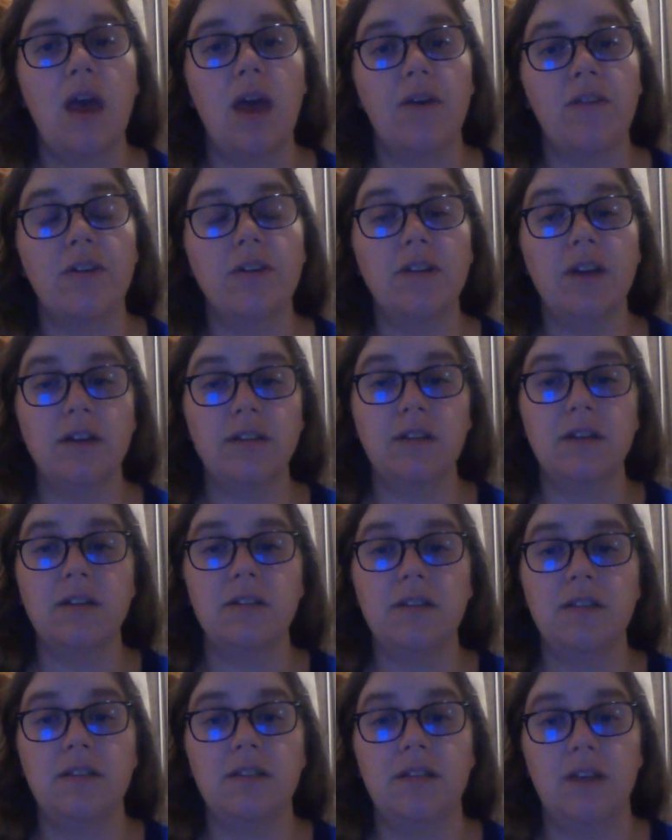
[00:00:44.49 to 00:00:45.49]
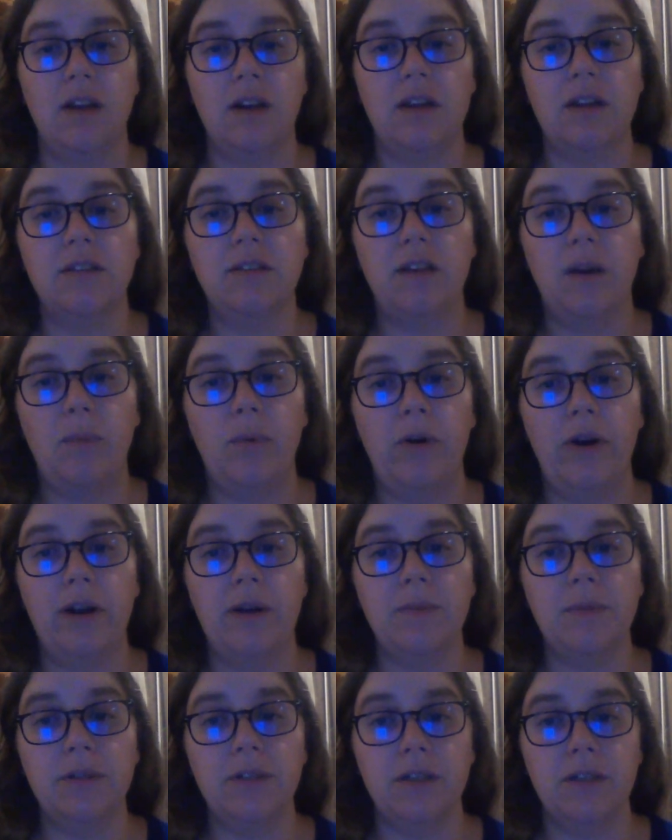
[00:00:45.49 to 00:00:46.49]
If conducting a study and
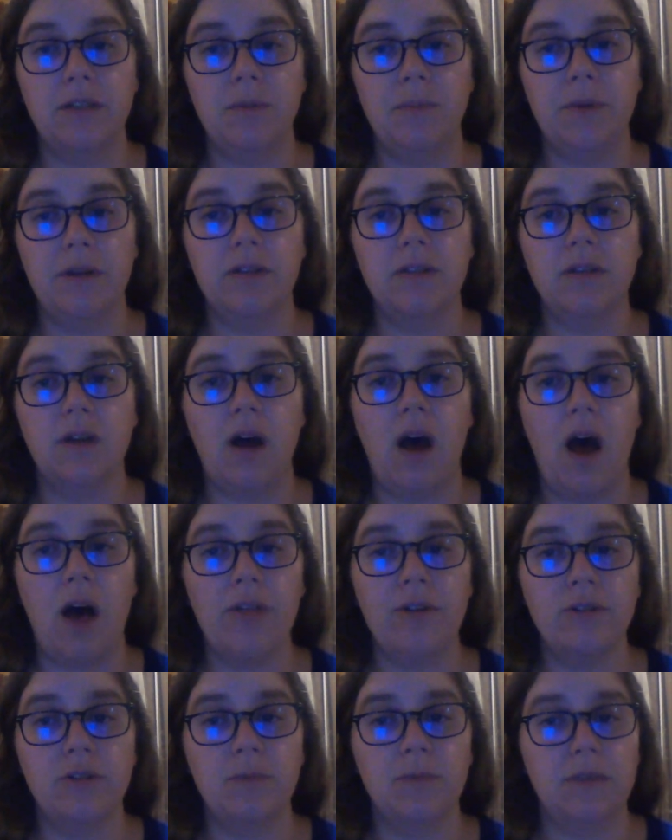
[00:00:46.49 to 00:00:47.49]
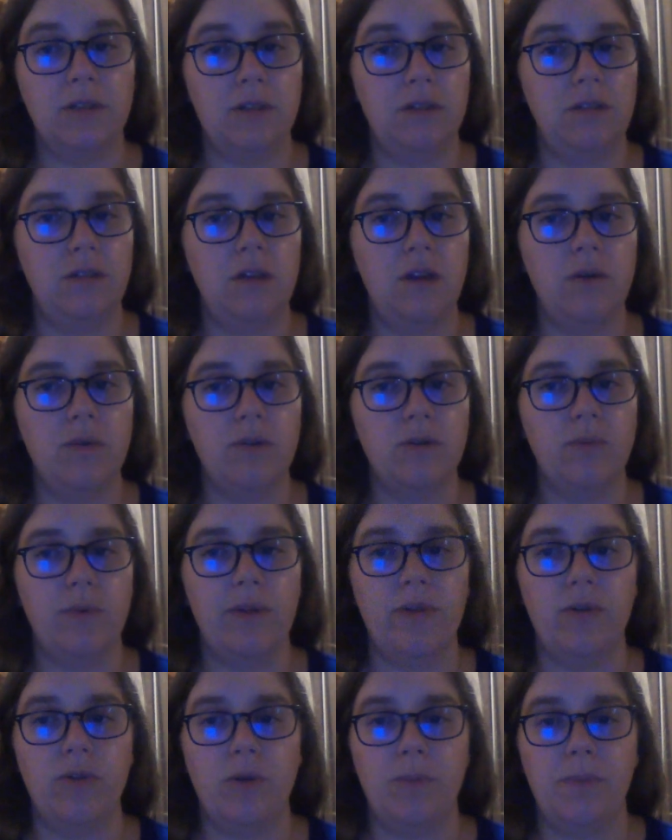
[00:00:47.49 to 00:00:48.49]
separating participants, authors must distinguish
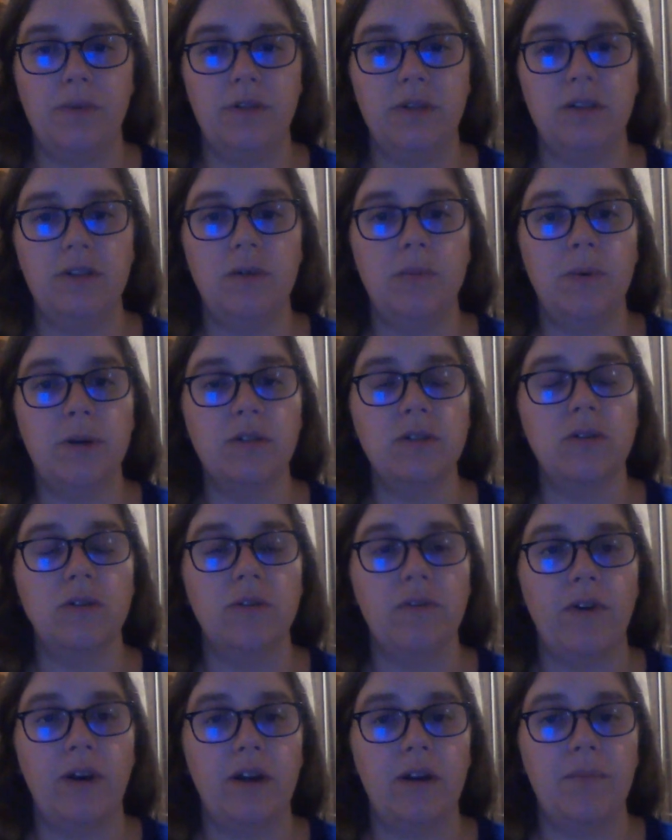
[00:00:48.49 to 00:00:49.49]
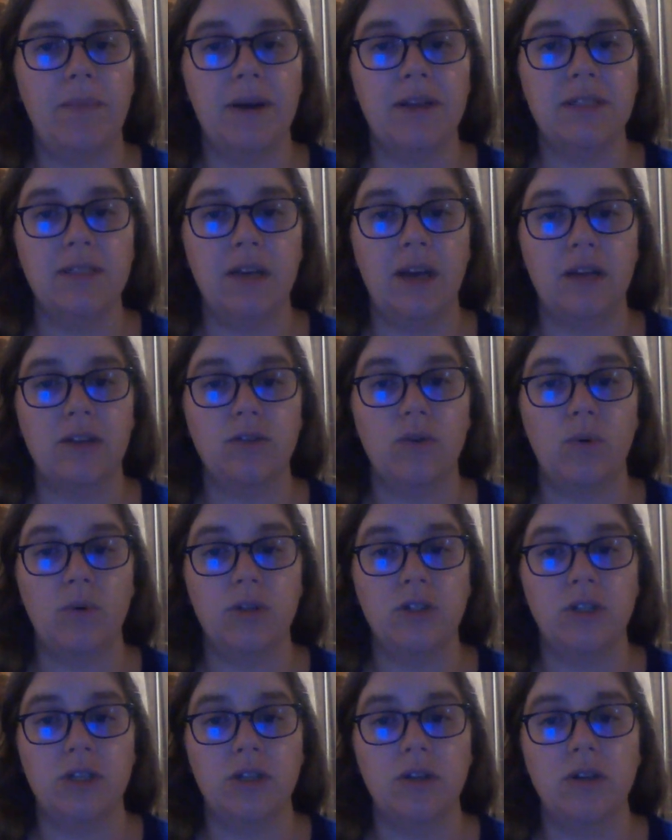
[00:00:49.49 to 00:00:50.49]
whether the participants are divided by sex
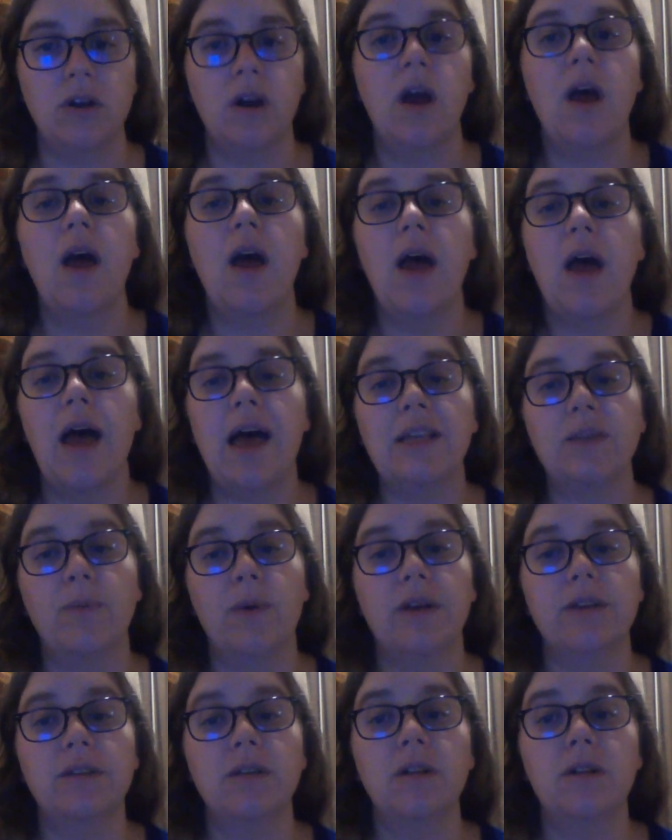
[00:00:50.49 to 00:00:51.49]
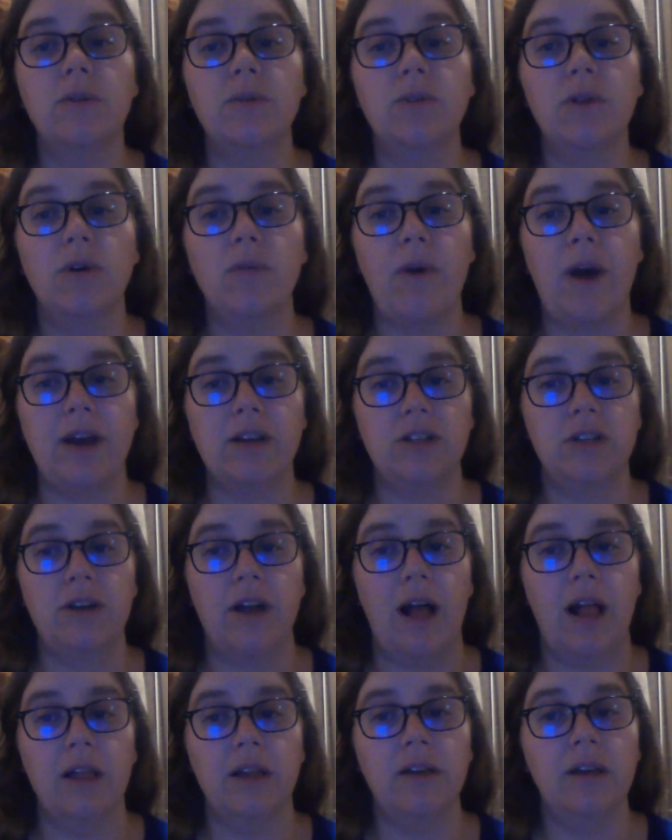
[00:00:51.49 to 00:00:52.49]
or gender, as well as include their
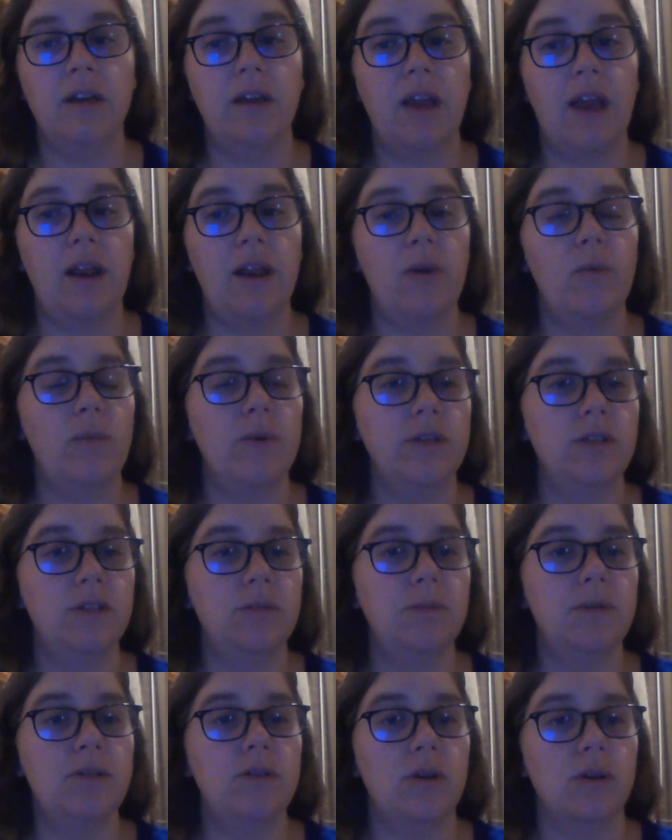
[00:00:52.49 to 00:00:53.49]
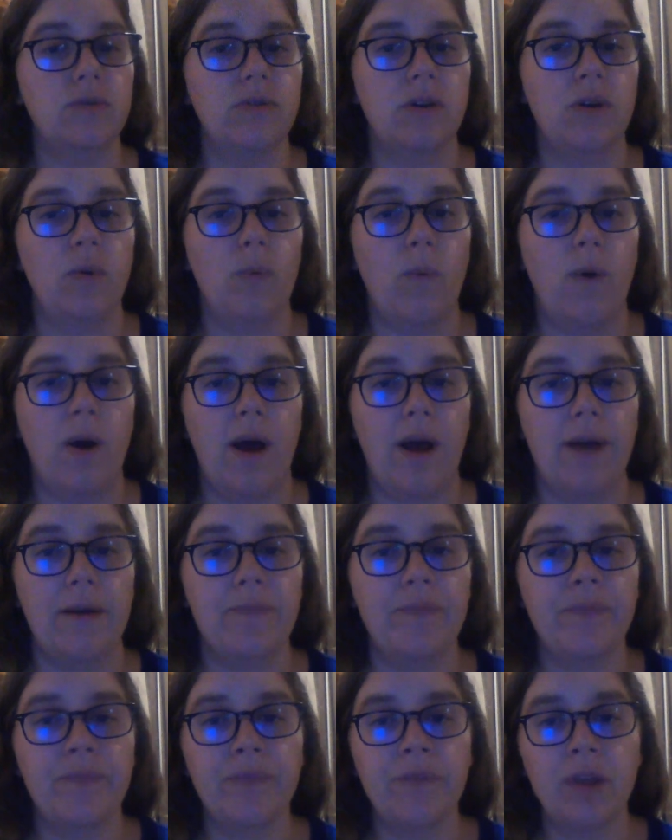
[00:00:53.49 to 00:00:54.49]
rationale indicating which has been chosen and why.